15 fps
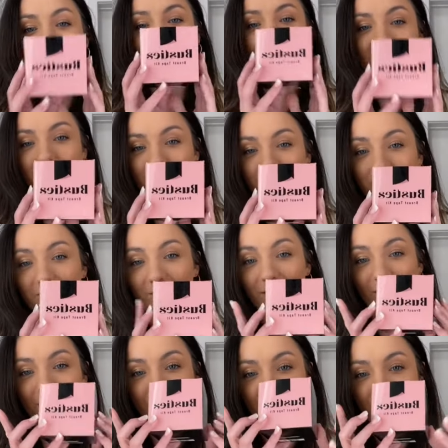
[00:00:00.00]

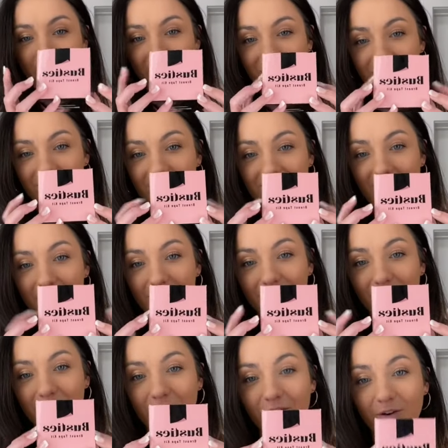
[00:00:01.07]
Literally, go get yourself
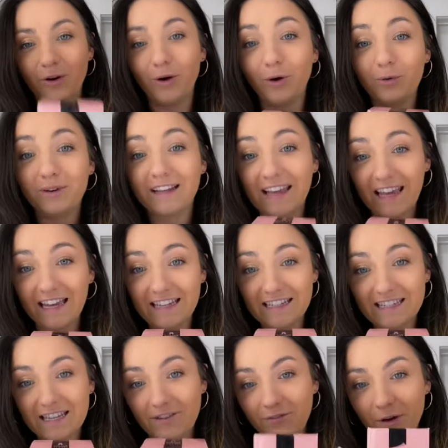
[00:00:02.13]
your own kits
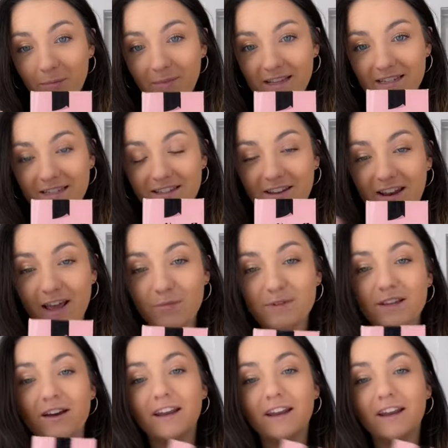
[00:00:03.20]
from Busties on Amazon.